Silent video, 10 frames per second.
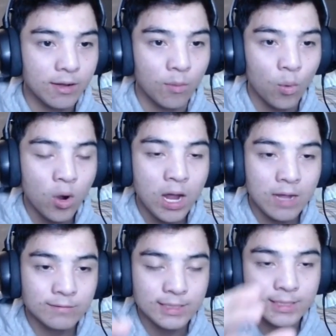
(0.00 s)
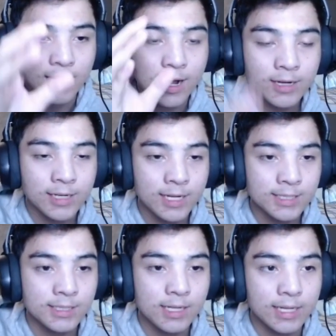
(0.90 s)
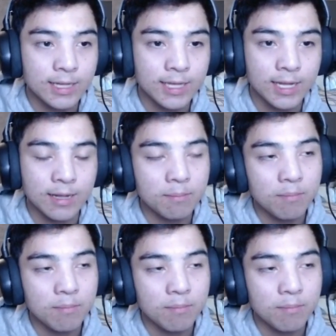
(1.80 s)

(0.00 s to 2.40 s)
Uh, what has the access in the